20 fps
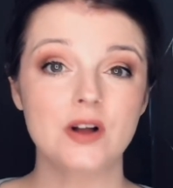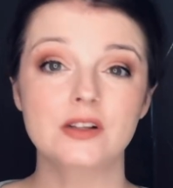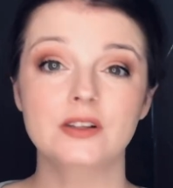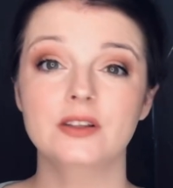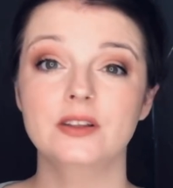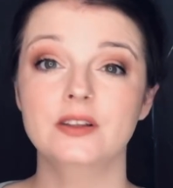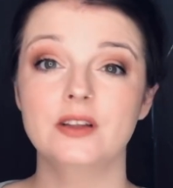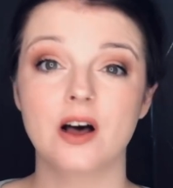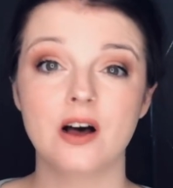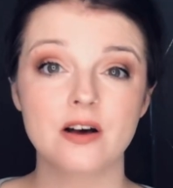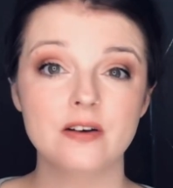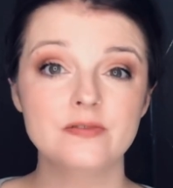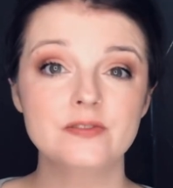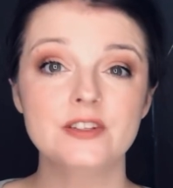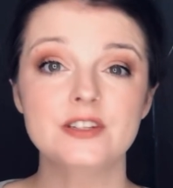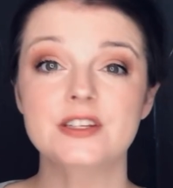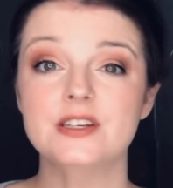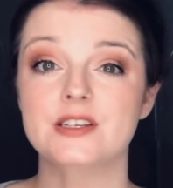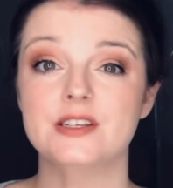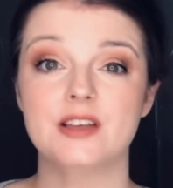
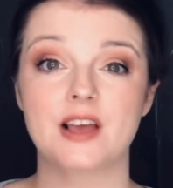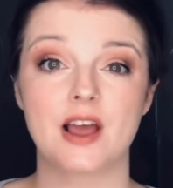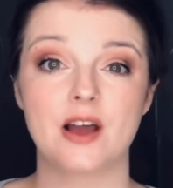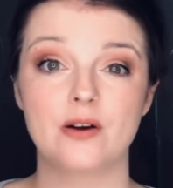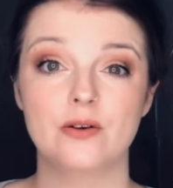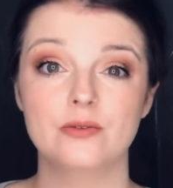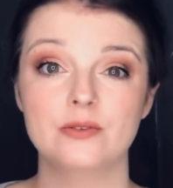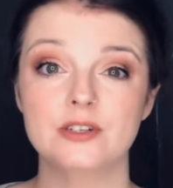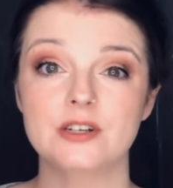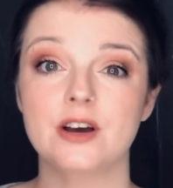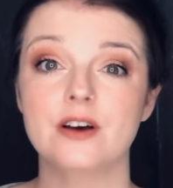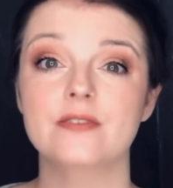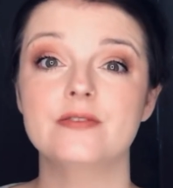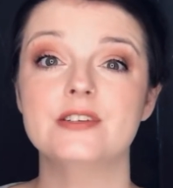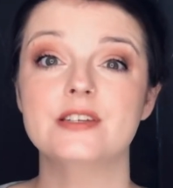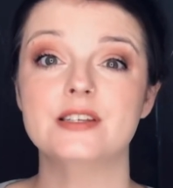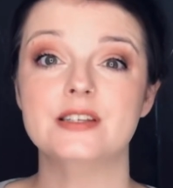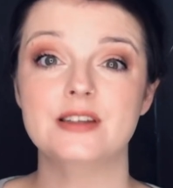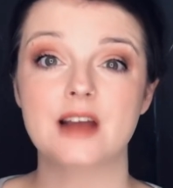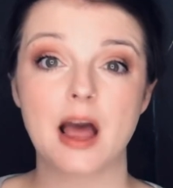loved the sound of
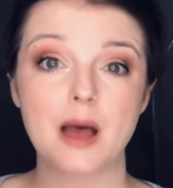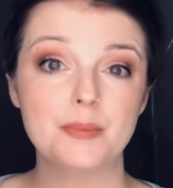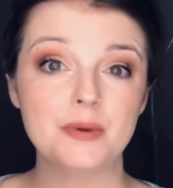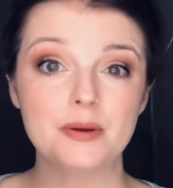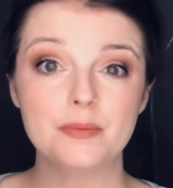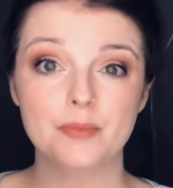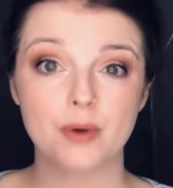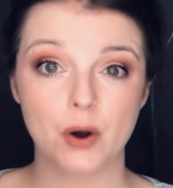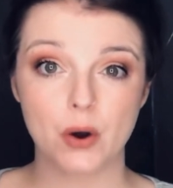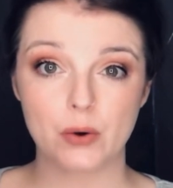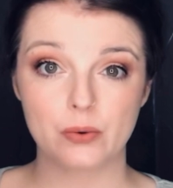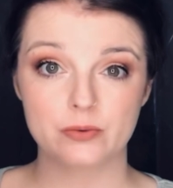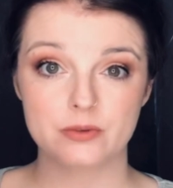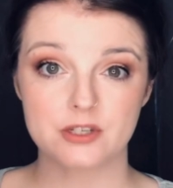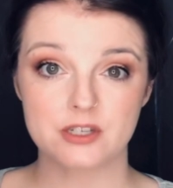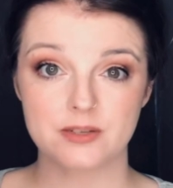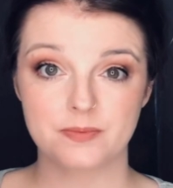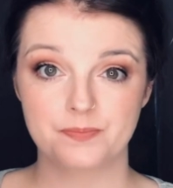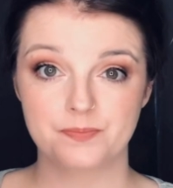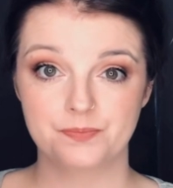snapping
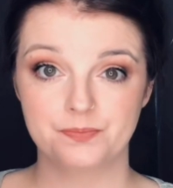bones.